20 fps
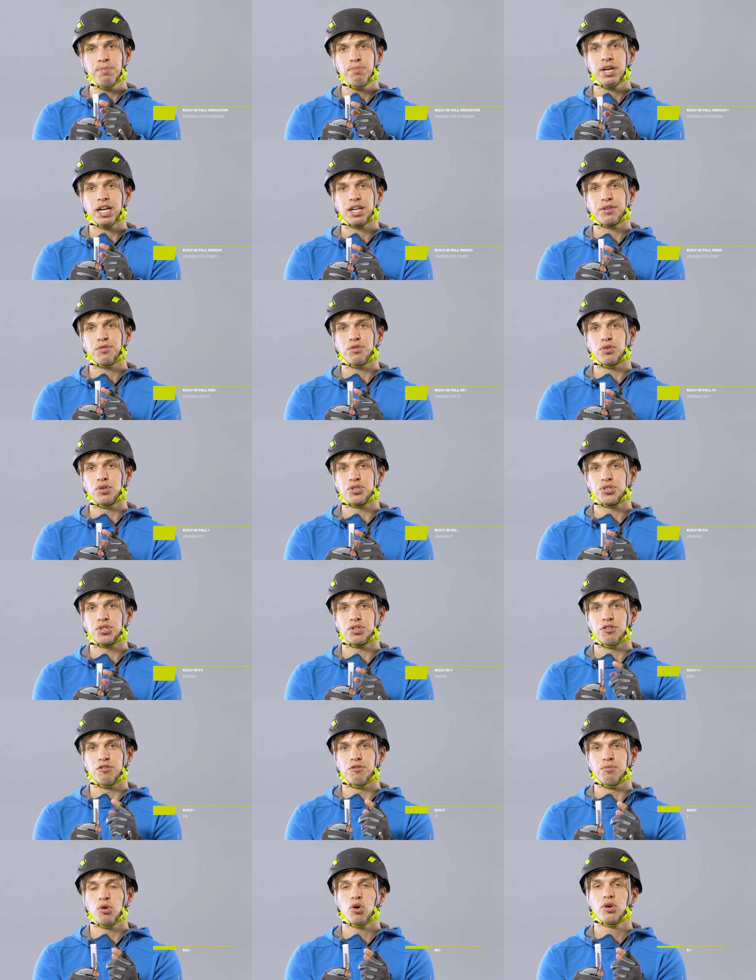impact force
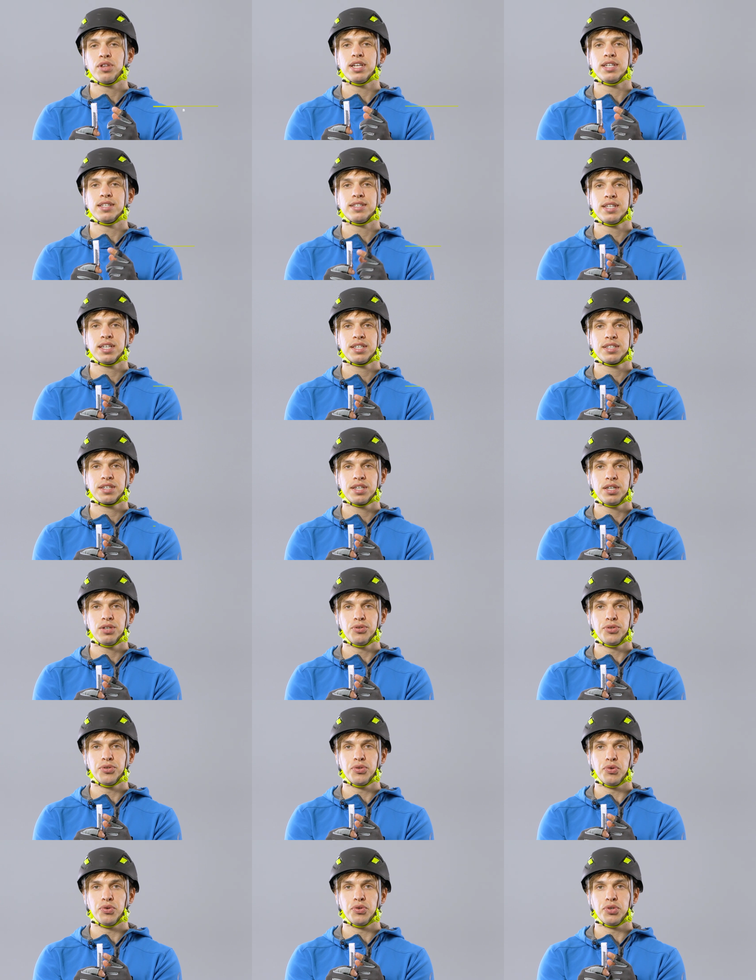of more than 6
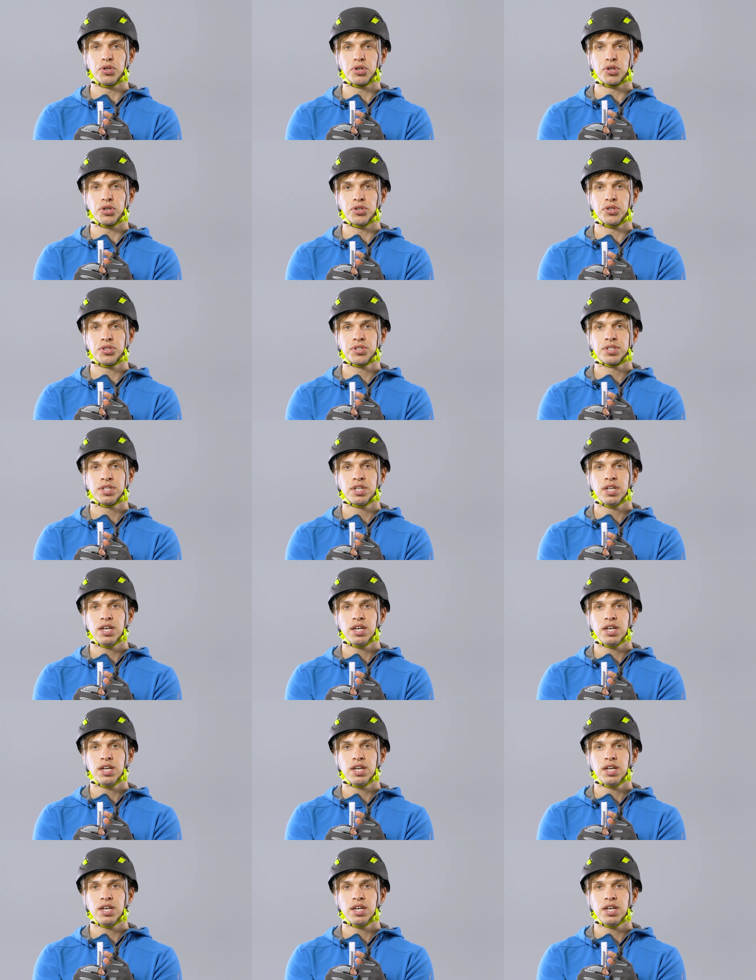kN occurs,